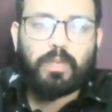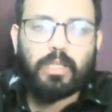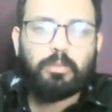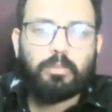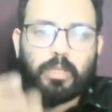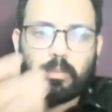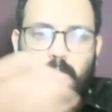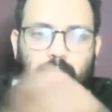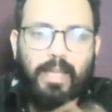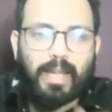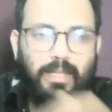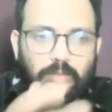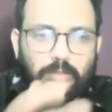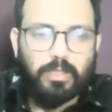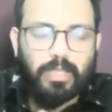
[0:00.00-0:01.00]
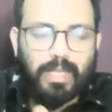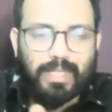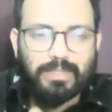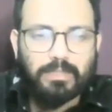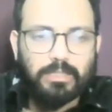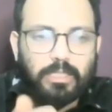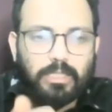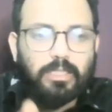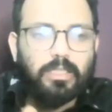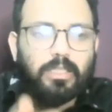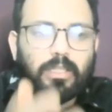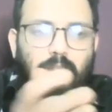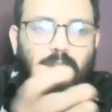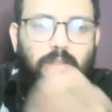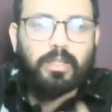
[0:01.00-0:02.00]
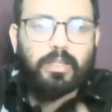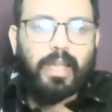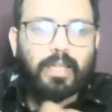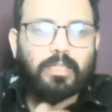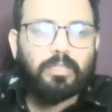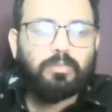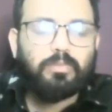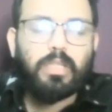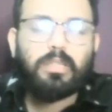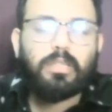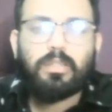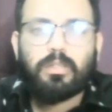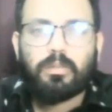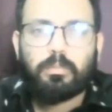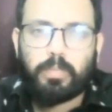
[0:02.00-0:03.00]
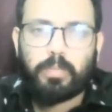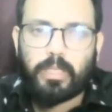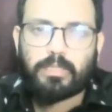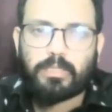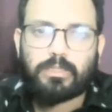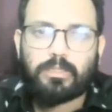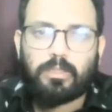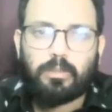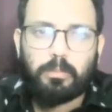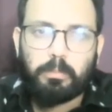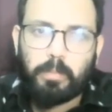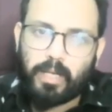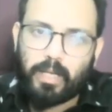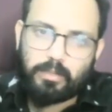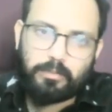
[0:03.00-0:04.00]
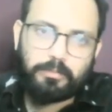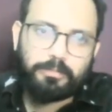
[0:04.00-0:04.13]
aluminum, reacting with acid, reacting with base. But